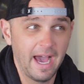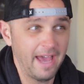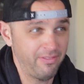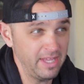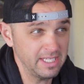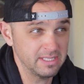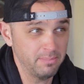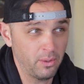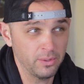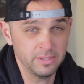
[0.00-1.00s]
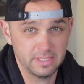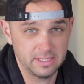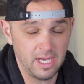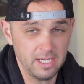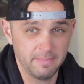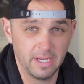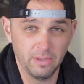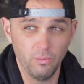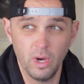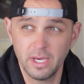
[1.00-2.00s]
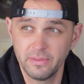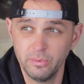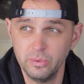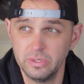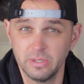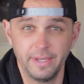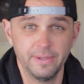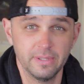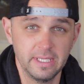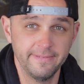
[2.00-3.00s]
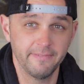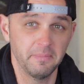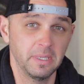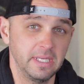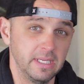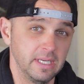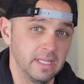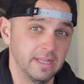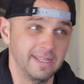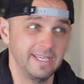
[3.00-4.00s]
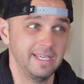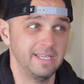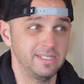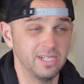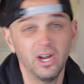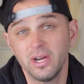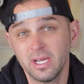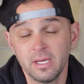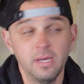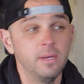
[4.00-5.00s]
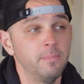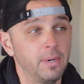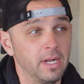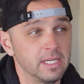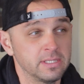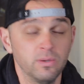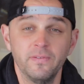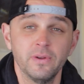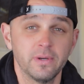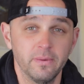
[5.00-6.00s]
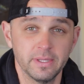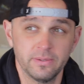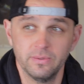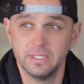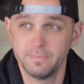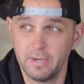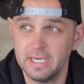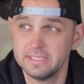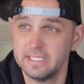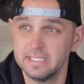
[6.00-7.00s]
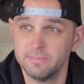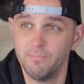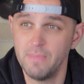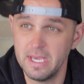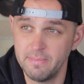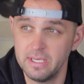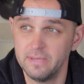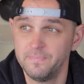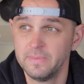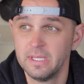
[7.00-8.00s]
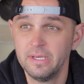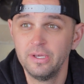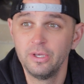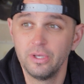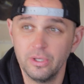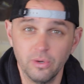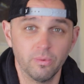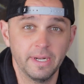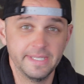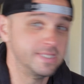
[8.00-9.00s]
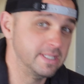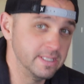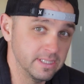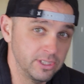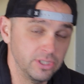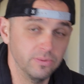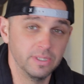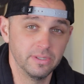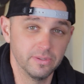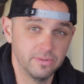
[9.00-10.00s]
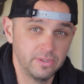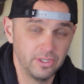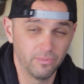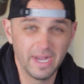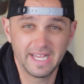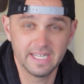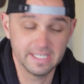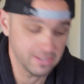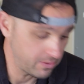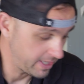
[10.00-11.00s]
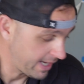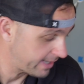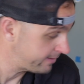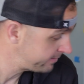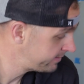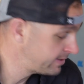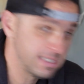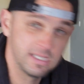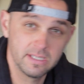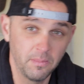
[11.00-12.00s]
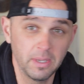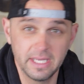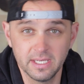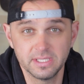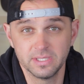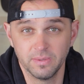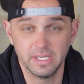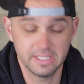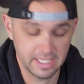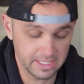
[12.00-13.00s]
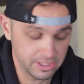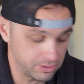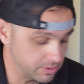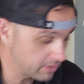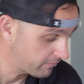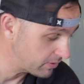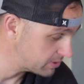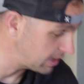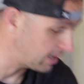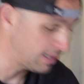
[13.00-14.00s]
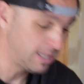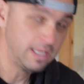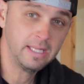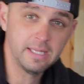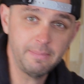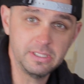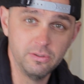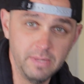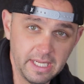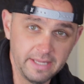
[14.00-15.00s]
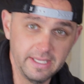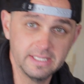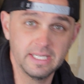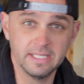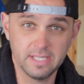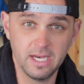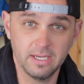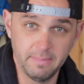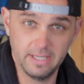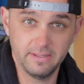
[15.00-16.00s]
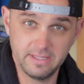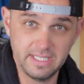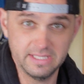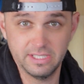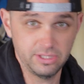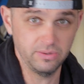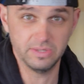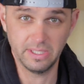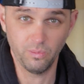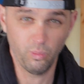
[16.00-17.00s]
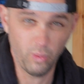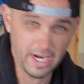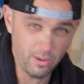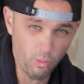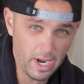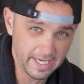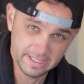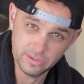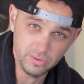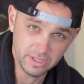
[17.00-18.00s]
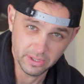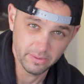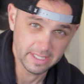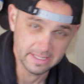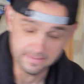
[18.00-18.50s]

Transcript: I think is important to talk about and walk through so I don't leave everybody in the dark. But also if you're going through this process, maybe you'll run into this issue and you'll you'll recognize, oh yeah, somebody else has run into that issue. So first I'll let me zoom in on this and talk about these issues and what I want to do to correct